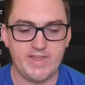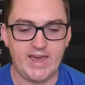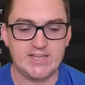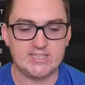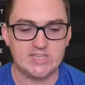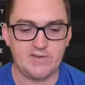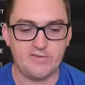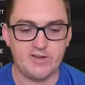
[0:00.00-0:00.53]
They
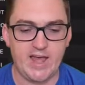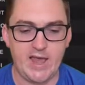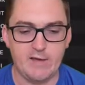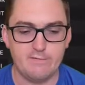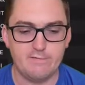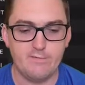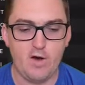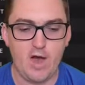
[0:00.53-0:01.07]
suffered
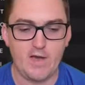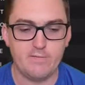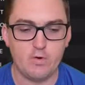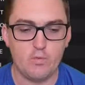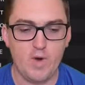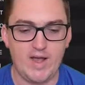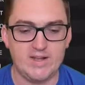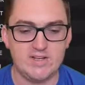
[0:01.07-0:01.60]
a
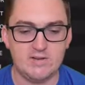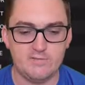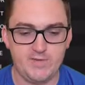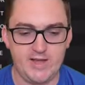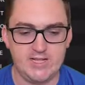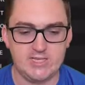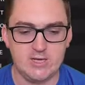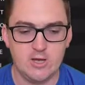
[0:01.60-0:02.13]
5-1
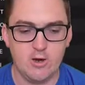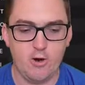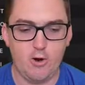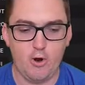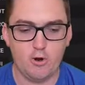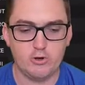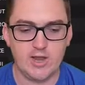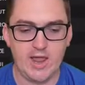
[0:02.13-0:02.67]
defeat
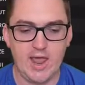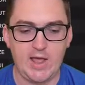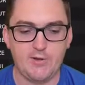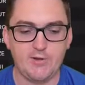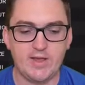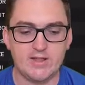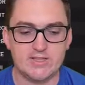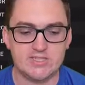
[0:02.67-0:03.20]
on
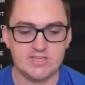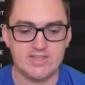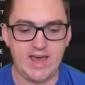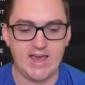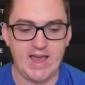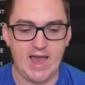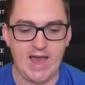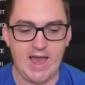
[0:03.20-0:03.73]
aggregate, so
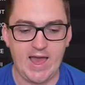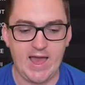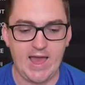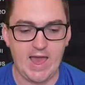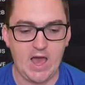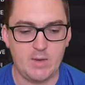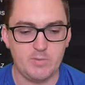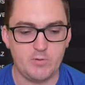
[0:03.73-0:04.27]
they are out.